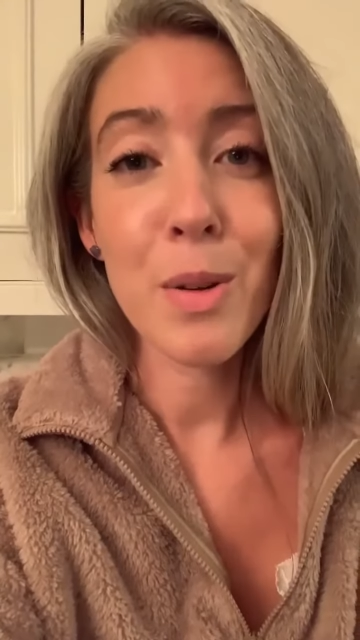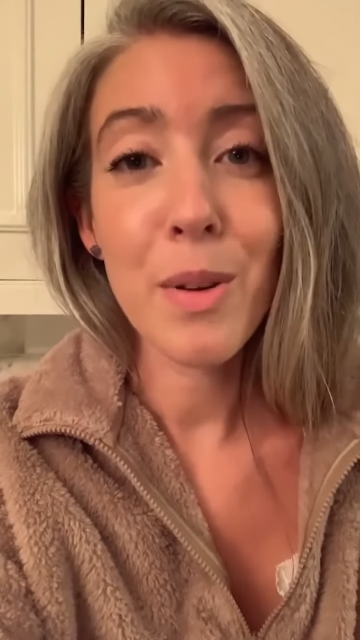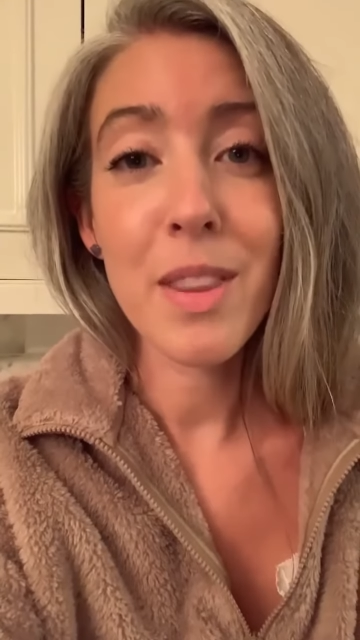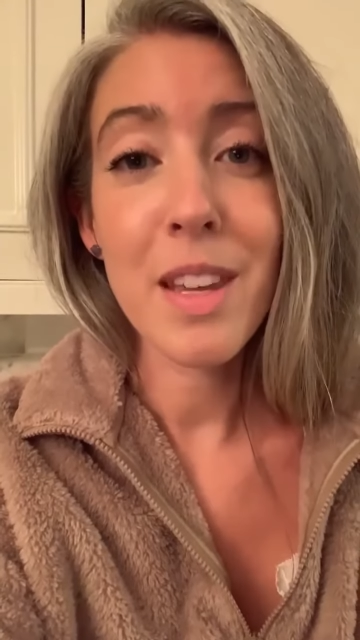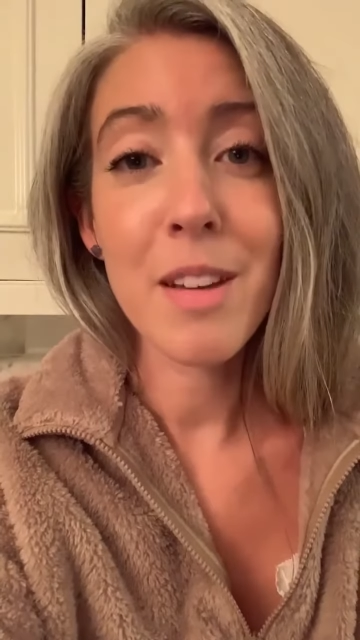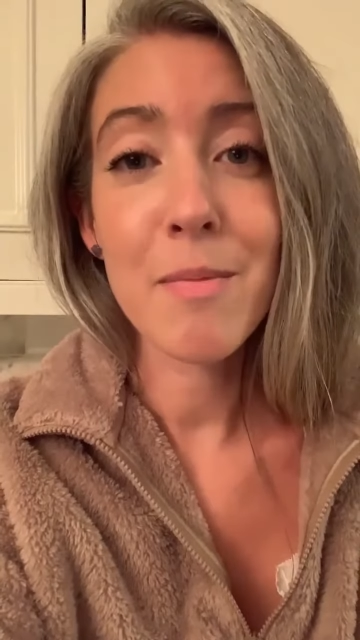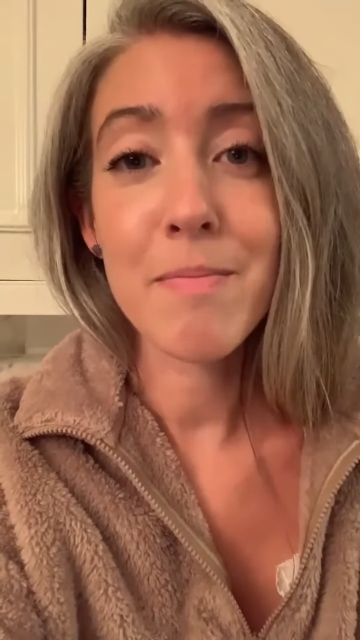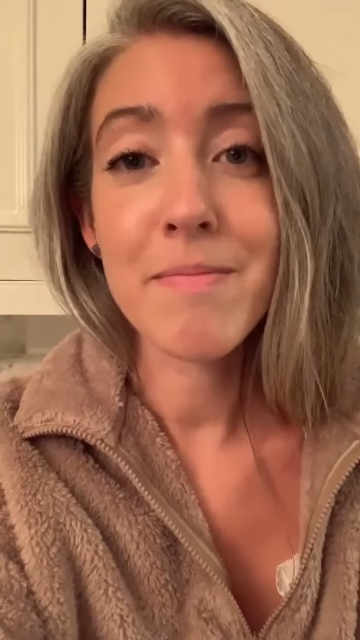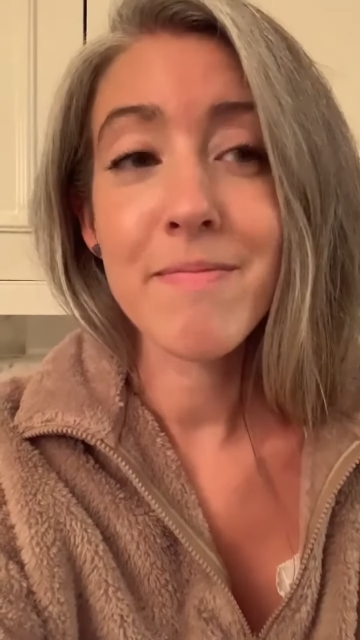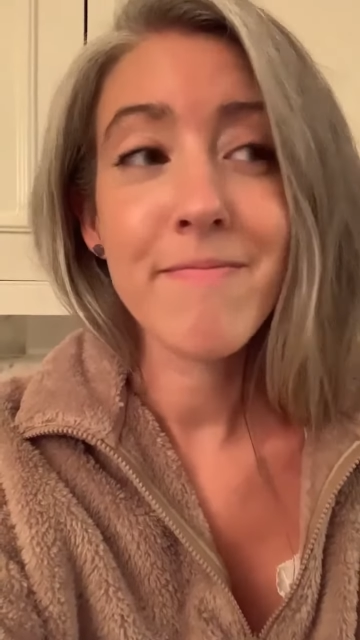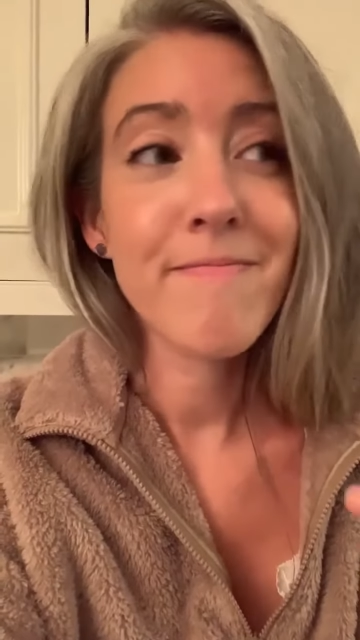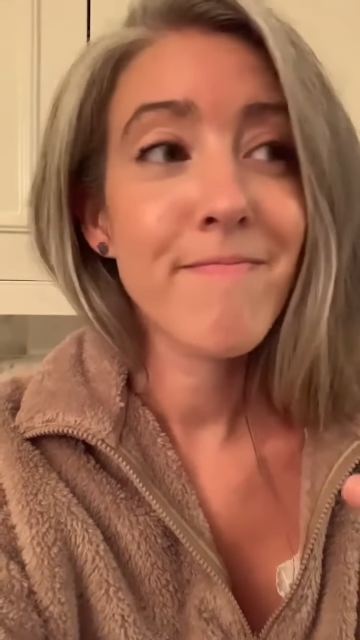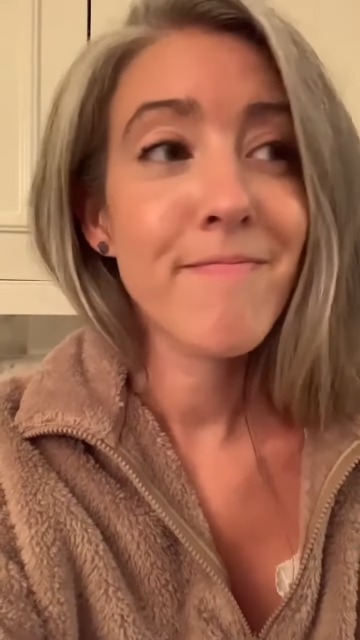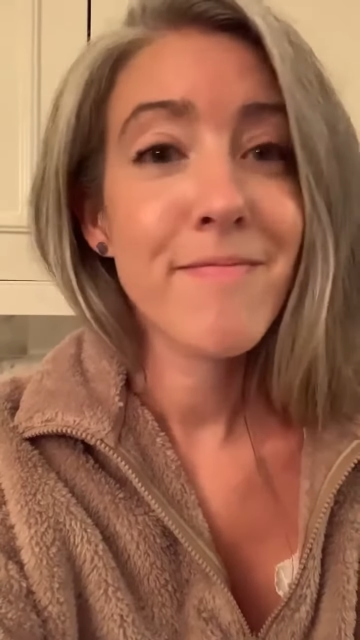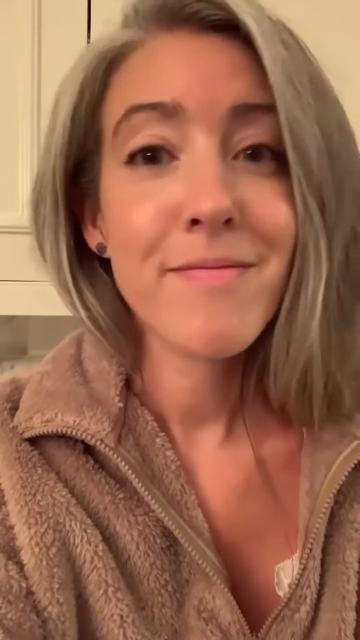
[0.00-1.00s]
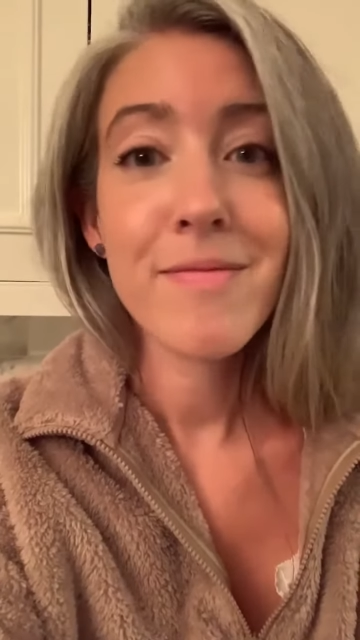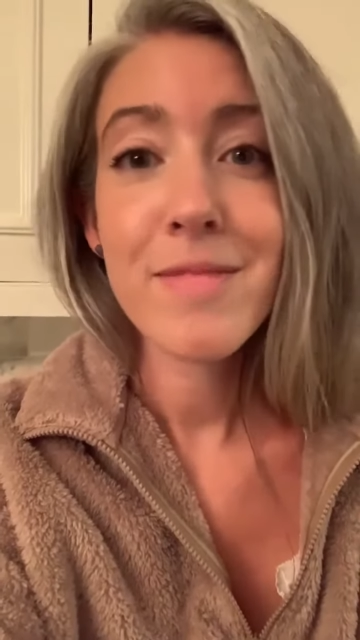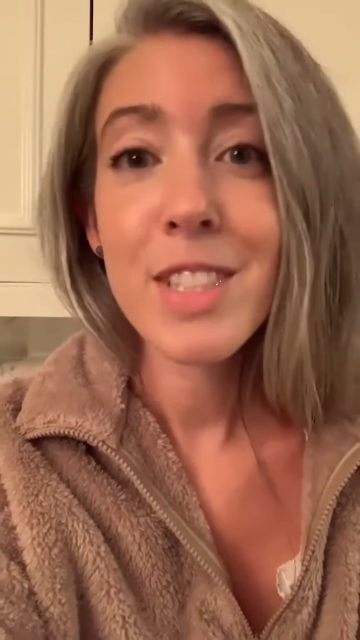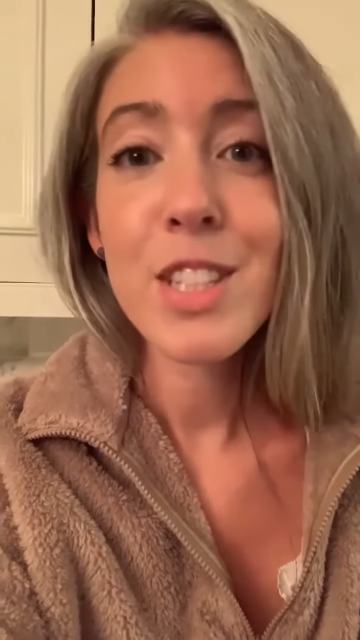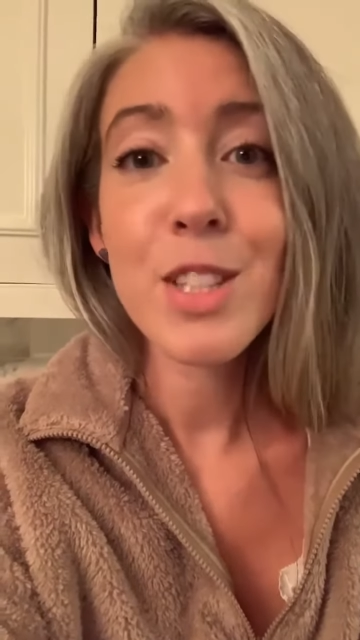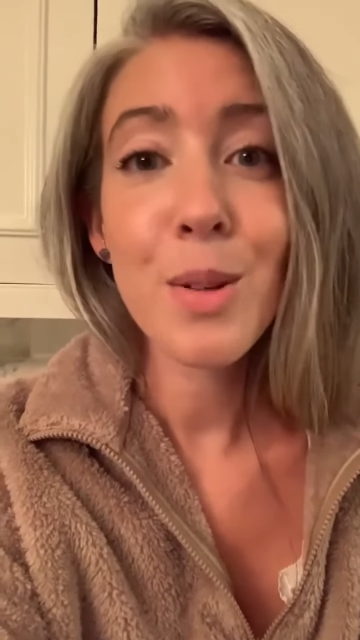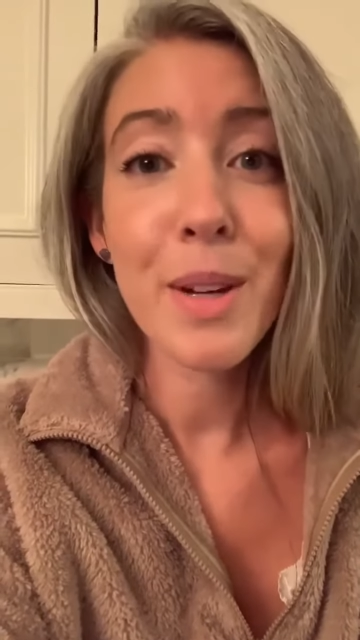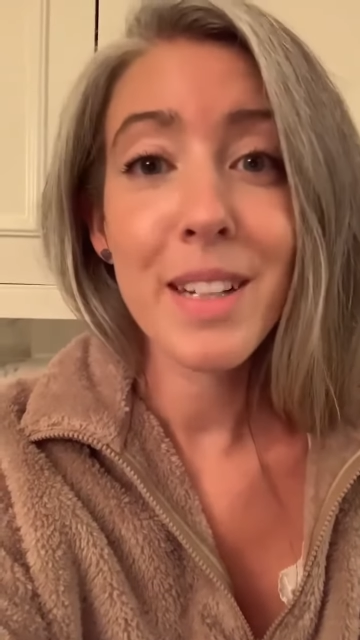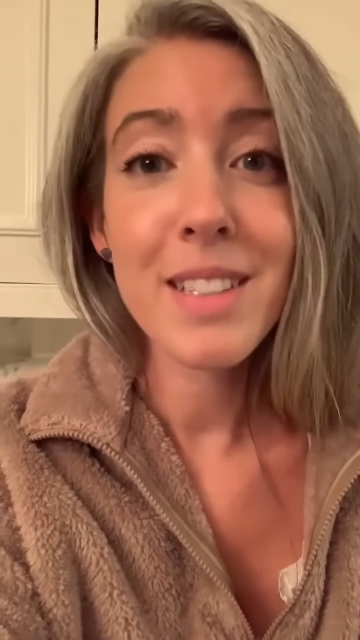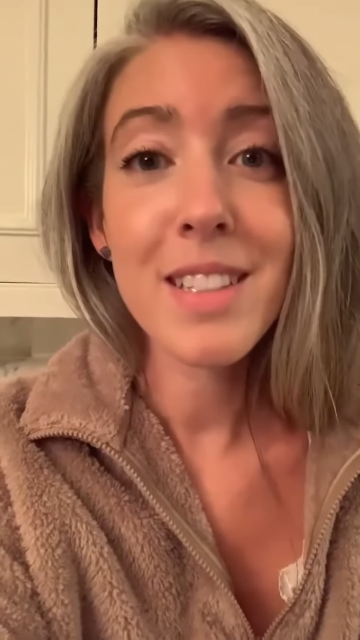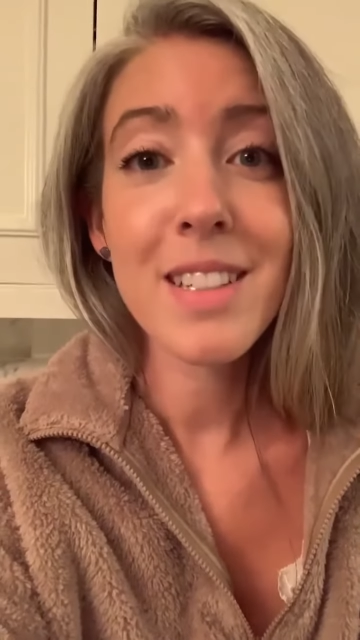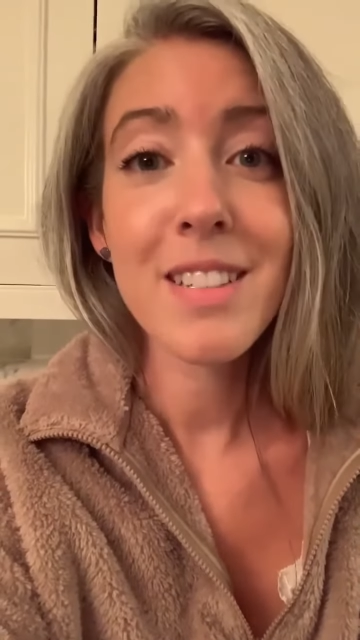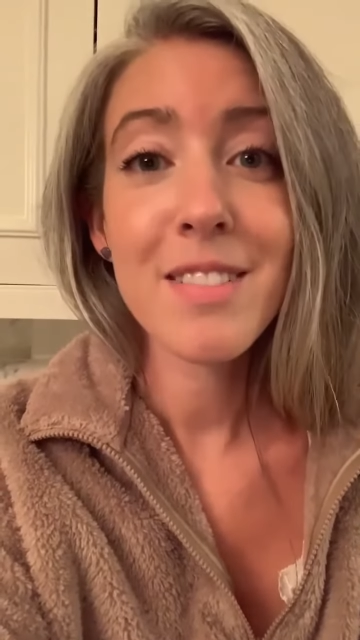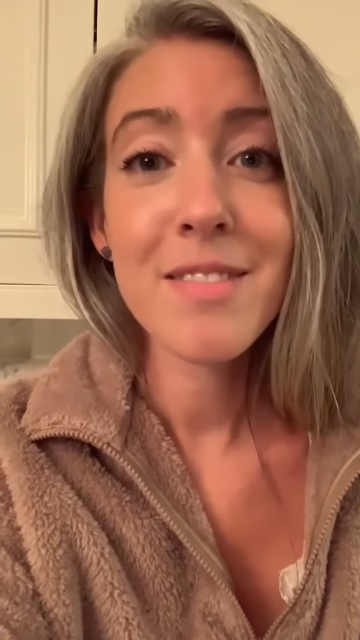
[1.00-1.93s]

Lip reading: with him, do it.